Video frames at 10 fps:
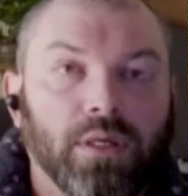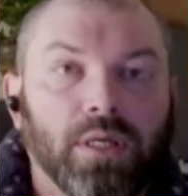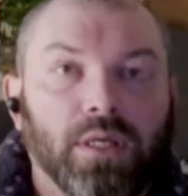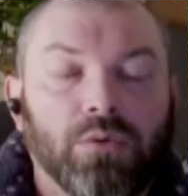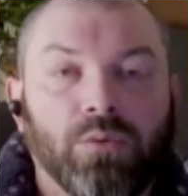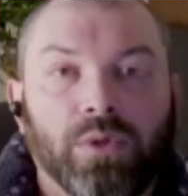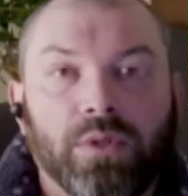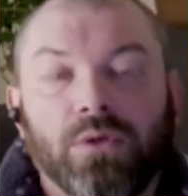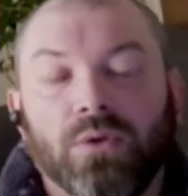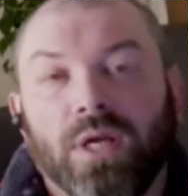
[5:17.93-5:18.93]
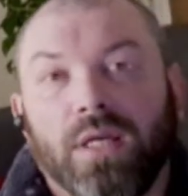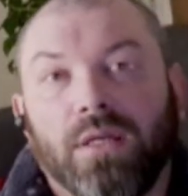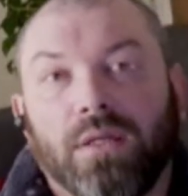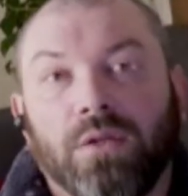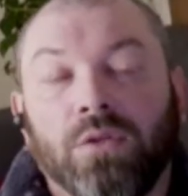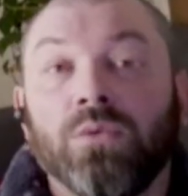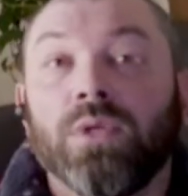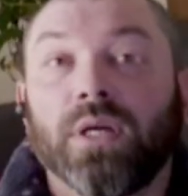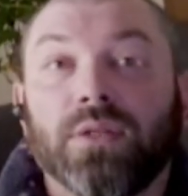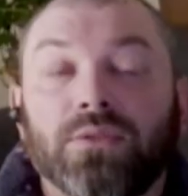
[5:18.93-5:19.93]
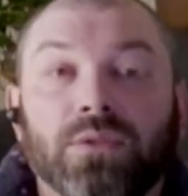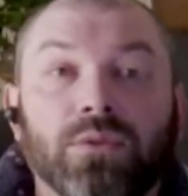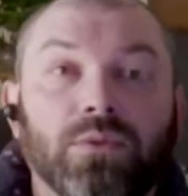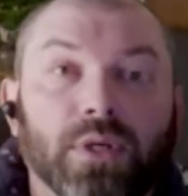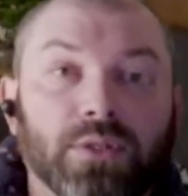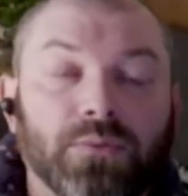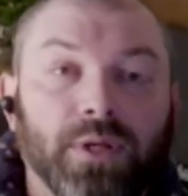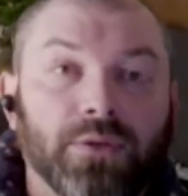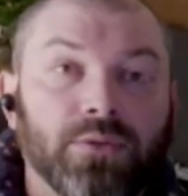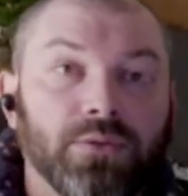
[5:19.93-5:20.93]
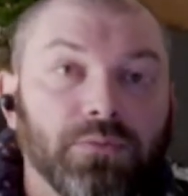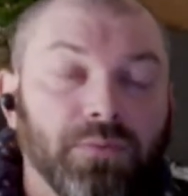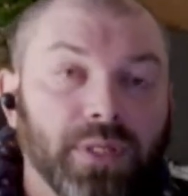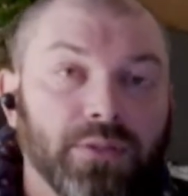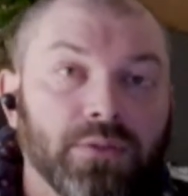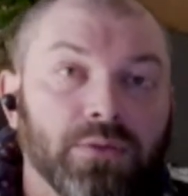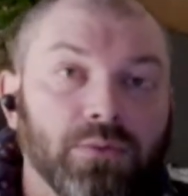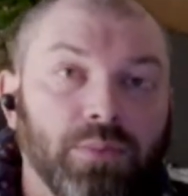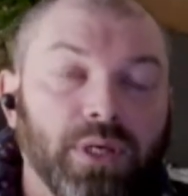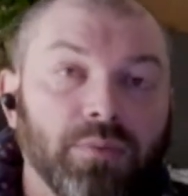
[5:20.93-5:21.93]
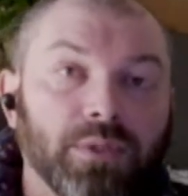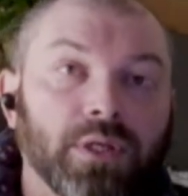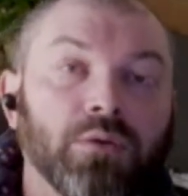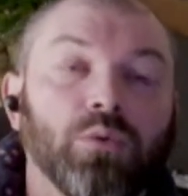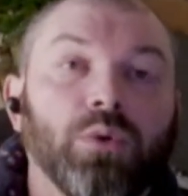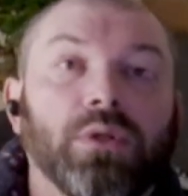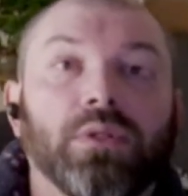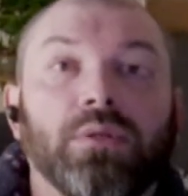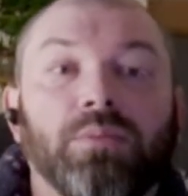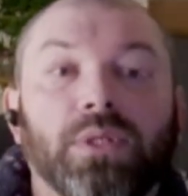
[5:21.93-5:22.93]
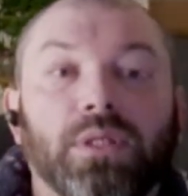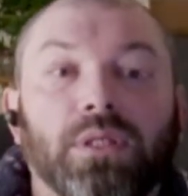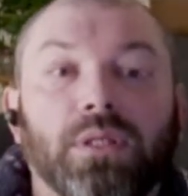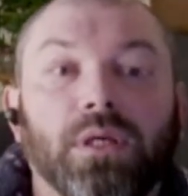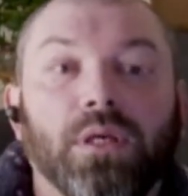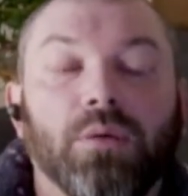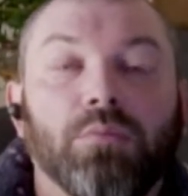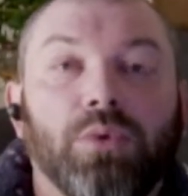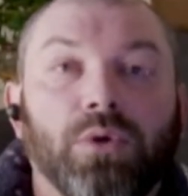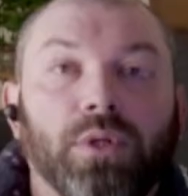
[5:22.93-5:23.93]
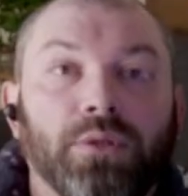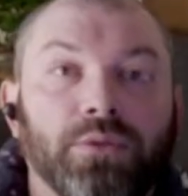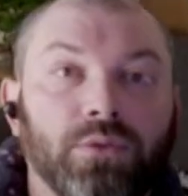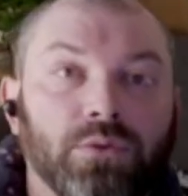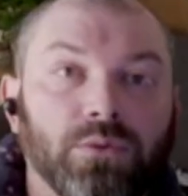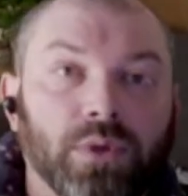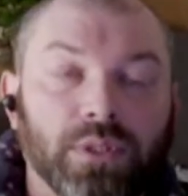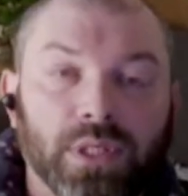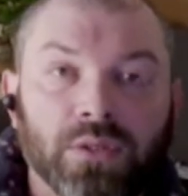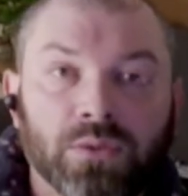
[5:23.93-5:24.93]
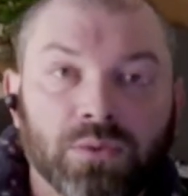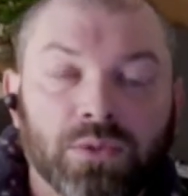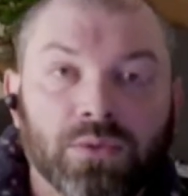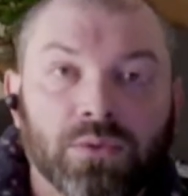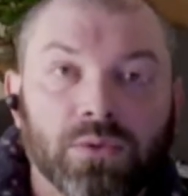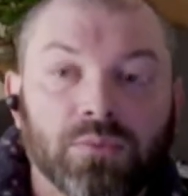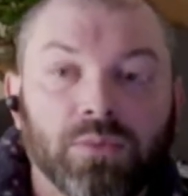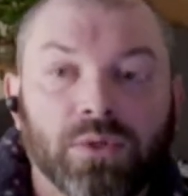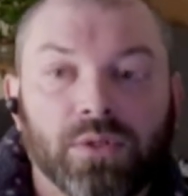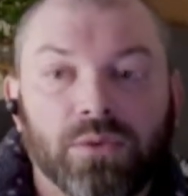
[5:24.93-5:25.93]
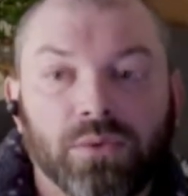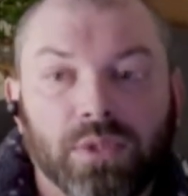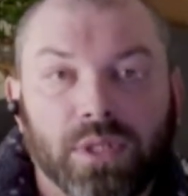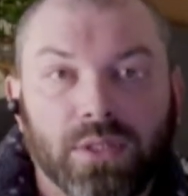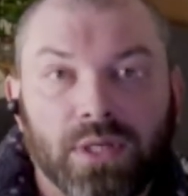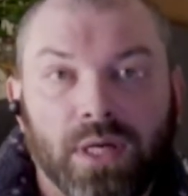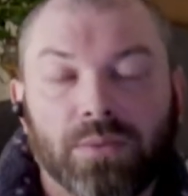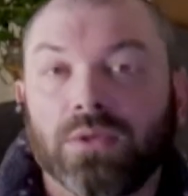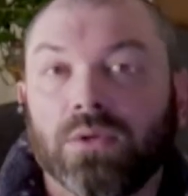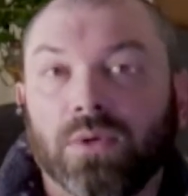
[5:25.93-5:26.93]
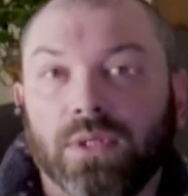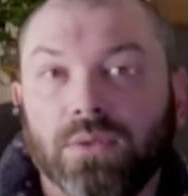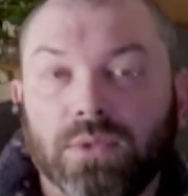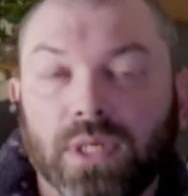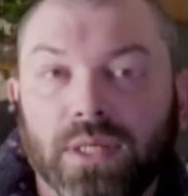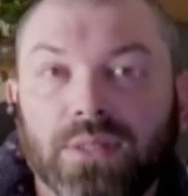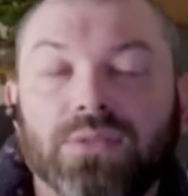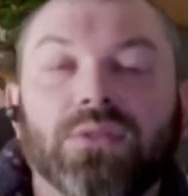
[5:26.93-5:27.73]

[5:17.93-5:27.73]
quickly create new dice and new dice values, new faces, and new pips that can quickly be put into a dice resource and put onto a dice object to create new dice.